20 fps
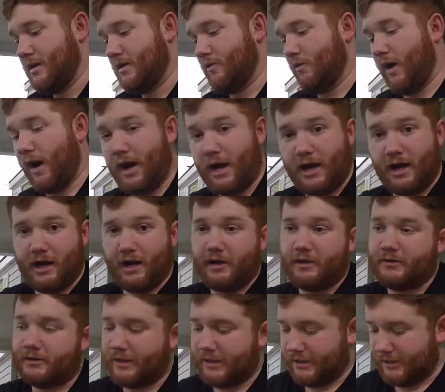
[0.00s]
Waha!
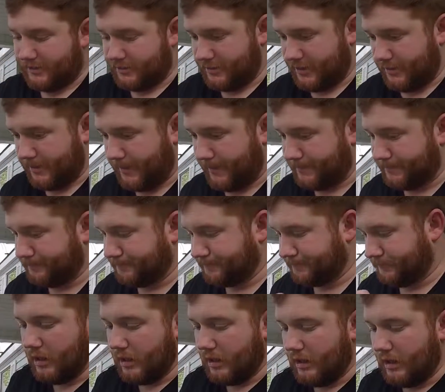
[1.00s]
Now there's all that.
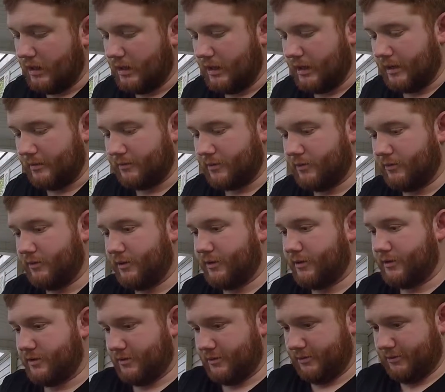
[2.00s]
And I'm going
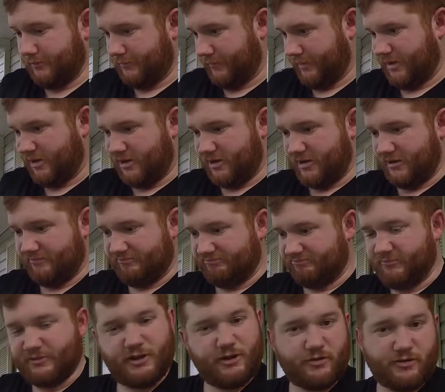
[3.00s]
to very
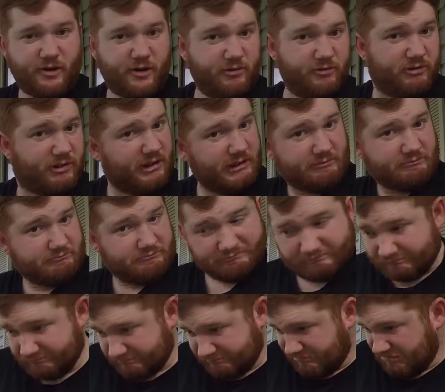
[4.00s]
crudely
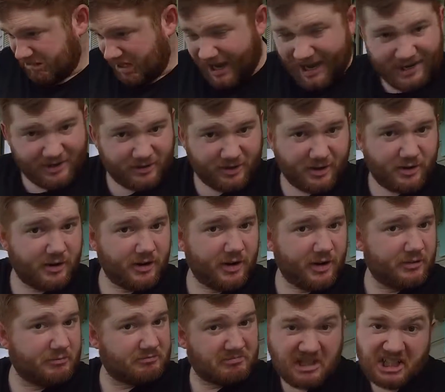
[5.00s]
kind of center it
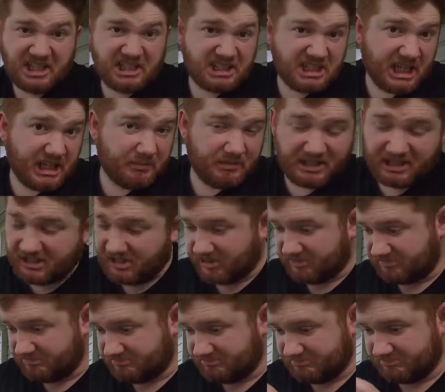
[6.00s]
up and slap it in there.
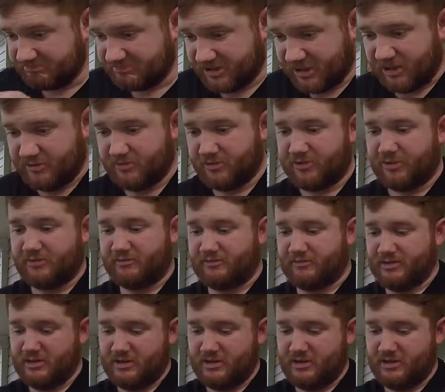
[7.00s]
That's all I'm going to do.